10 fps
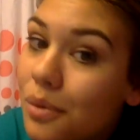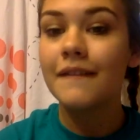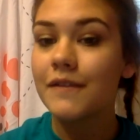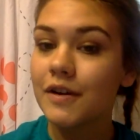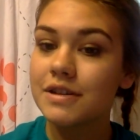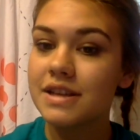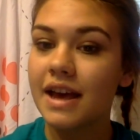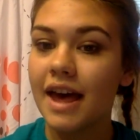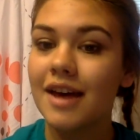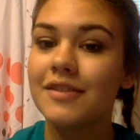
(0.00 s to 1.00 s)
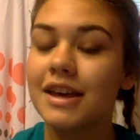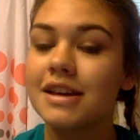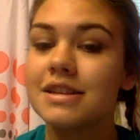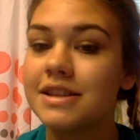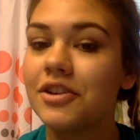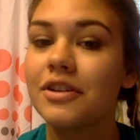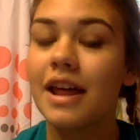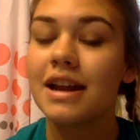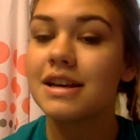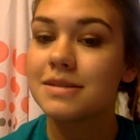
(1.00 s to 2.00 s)
First, I have a concealer
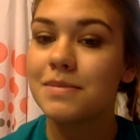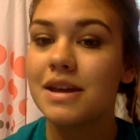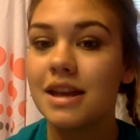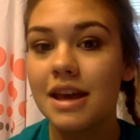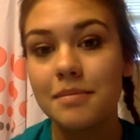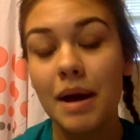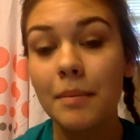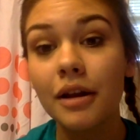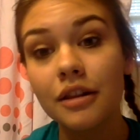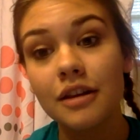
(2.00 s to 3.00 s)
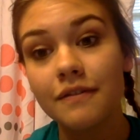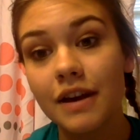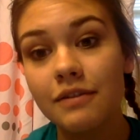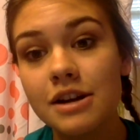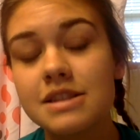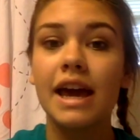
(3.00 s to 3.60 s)
that has been in my monthly favorites,